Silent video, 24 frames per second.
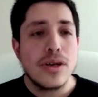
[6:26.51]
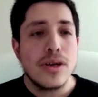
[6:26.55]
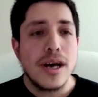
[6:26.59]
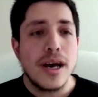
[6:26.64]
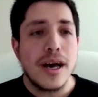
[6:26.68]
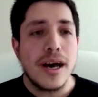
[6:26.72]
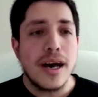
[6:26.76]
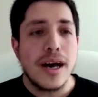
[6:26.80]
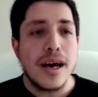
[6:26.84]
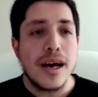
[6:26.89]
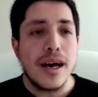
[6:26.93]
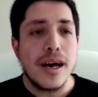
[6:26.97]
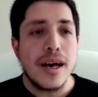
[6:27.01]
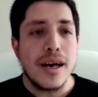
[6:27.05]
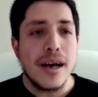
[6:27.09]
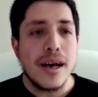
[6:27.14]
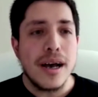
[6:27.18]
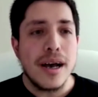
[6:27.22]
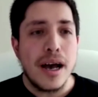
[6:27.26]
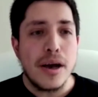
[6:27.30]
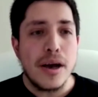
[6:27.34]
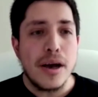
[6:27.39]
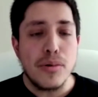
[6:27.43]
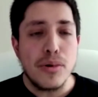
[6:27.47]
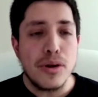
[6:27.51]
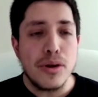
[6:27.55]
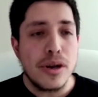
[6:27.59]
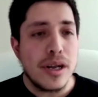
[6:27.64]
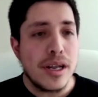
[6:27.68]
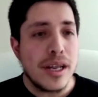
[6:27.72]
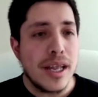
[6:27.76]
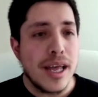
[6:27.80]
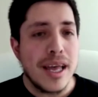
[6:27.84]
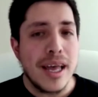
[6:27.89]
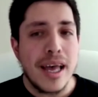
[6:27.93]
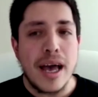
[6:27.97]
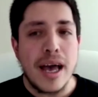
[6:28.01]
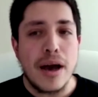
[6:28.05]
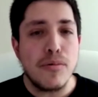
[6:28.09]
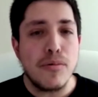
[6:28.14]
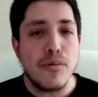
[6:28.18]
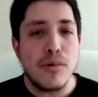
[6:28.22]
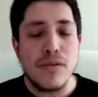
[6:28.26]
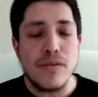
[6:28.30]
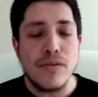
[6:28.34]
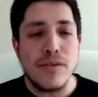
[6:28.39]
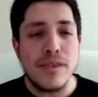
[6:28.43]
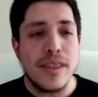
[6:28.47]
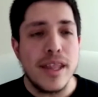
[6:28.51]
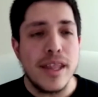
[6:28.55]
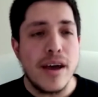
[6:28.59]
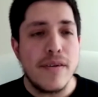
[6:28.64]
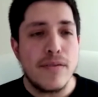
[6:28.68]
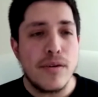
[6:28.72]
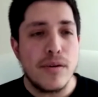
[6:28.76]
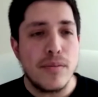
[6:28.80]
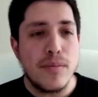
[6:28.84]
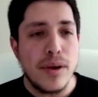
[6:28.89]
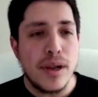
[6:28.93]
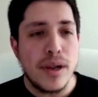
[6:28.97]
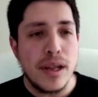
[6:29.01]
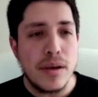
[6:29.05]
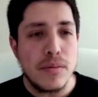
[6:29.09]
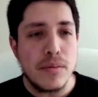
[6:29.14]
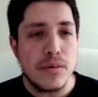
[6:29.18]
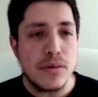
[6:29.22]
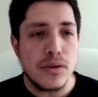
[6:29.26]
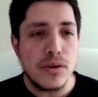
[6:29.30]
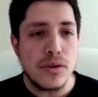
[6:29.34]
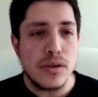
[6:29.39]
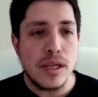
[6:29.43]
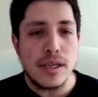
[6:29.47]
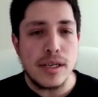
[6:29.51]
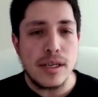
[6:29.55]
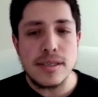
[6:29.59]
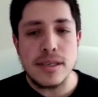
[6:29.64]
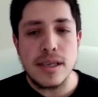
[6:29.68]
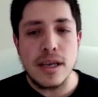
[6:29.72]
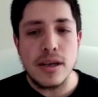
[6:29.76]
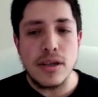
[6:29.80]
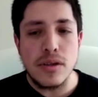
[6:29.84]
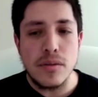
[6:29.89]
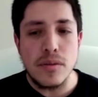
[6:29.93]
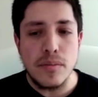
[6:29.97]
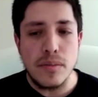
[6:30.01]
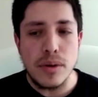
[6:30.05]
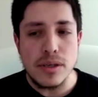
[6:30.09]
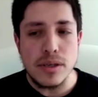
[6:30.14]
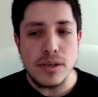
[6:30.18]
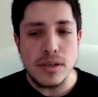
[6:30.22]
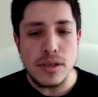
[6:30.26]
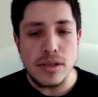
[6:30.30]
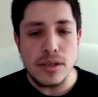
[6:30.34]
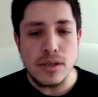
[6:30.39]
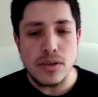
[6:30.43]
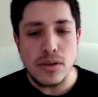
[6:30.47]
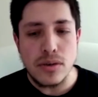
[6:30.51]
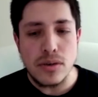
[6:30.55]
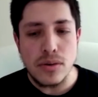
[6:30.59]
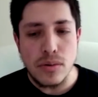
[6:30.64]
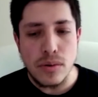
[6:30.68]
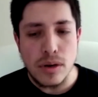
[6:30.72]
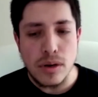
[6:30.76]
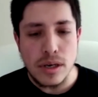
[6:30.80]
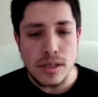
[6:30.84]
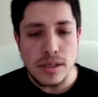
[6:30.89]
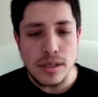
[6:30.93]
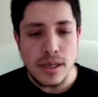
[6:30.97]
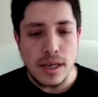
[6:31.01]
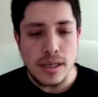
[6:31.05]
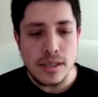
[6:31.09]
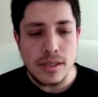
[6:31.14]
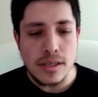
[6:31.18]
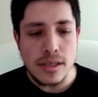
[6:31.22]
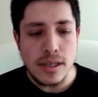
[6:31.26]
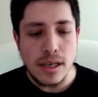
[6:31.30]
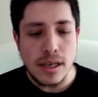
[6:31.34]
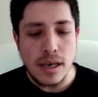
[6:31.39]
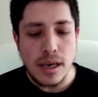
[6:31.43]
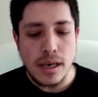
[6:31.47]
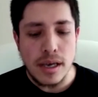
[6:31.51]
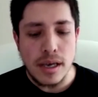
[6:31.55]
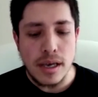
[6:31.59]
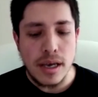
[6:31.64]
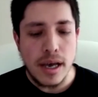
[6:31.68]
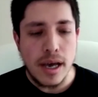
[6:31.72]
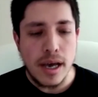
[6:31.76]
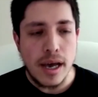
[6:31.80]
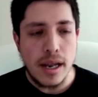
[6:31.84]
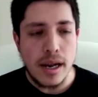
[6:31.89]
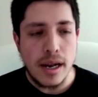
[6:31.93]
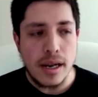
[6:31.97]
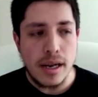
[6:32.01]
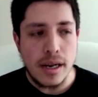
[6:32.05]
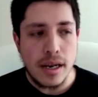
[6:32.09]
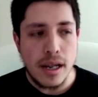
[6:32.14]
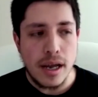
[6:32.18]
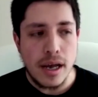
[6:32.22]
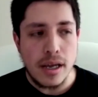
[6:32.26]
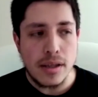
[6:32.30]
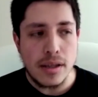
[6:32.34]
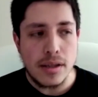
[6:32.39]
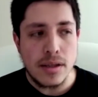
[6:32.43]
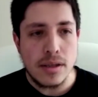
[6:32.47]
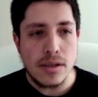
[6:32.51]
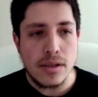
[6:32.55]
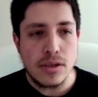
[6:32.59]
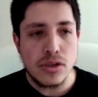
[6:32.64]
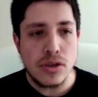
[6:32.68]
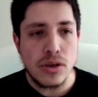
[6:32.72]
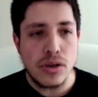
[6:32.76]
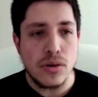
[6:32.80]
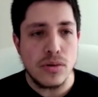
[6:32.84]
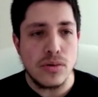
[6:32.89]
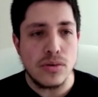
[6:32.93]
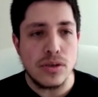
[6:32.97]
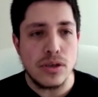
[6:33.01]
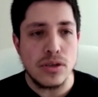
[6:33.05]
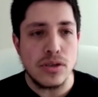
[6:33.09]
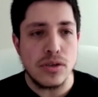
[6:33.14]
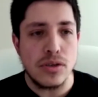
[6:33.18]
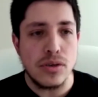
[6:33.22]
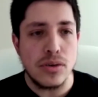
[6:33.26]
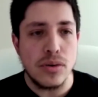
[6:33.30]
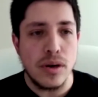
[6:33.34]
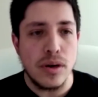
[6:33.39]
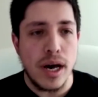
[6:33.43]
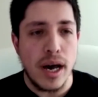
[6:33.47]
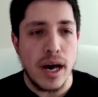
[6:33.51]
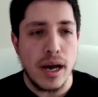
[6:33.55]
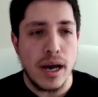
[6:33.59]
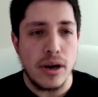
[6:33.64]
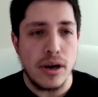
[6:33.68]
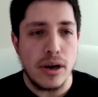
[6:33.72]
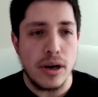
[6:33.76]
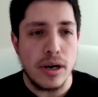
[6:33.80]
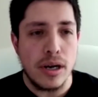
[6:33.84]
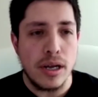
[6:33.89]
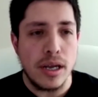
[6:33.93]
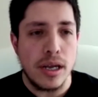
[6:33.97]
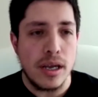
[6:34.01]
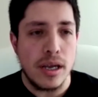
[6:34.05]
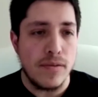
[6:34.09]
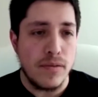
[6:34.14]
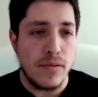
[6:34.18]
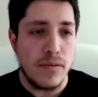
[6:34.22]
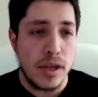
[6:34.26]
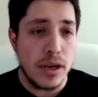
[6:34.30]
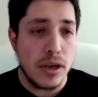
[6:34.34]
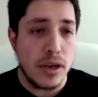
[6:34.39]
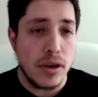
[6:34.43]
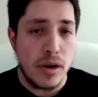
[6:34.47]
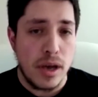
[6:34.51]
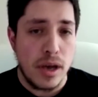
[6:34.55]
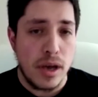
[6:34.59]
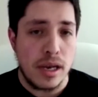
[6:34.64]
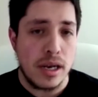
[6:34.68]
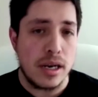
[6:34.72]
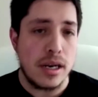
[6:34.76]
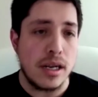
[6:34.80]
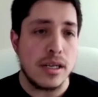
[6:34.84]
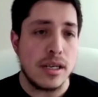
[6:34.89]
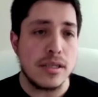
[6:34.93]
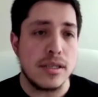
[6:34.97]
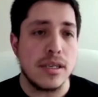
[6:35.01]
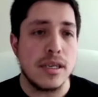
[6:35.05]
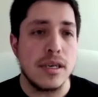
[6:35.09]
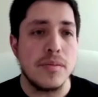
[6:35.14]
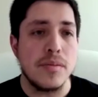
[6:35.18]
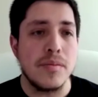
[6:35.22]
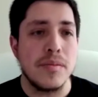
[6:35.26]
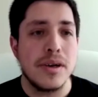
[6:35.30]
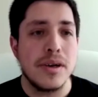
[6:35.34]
I would have never been able to like scale the business to where it's at today had I not chosen to hire a video editing team,